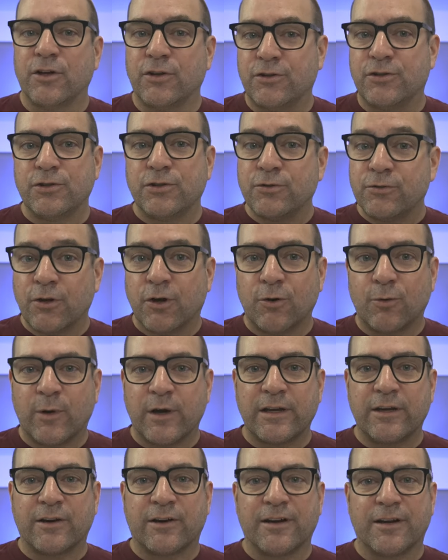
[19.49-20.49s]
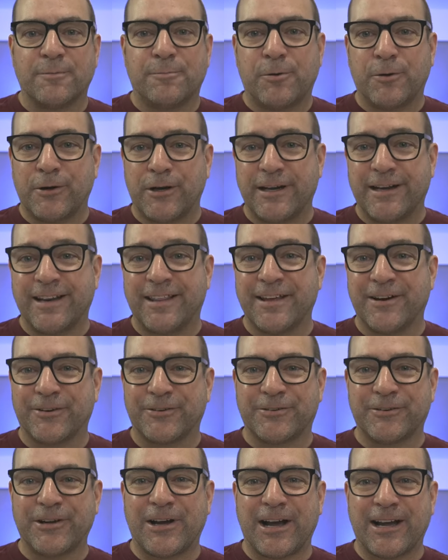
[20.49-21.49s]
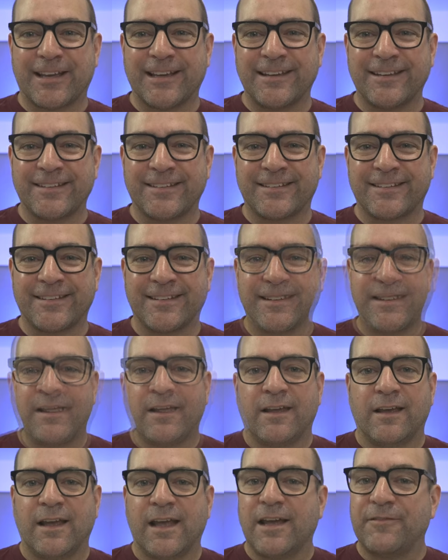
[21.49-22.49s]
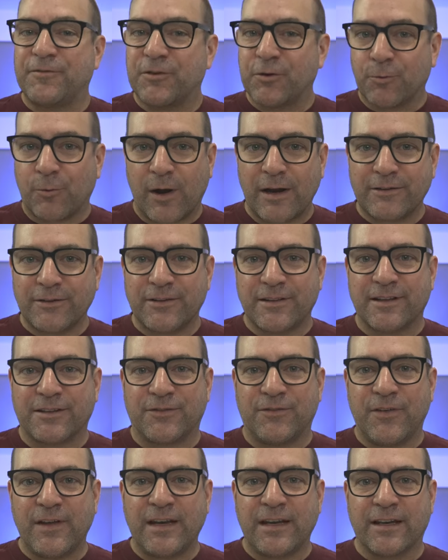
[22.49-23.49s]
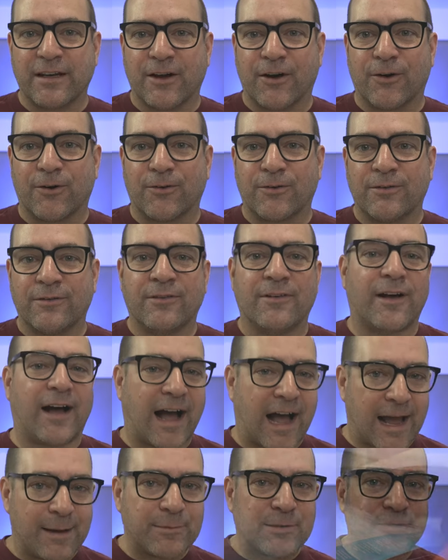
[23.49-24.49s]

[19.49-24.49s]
do you know what you're gonna put into their stockings? If you're watching this video, I'm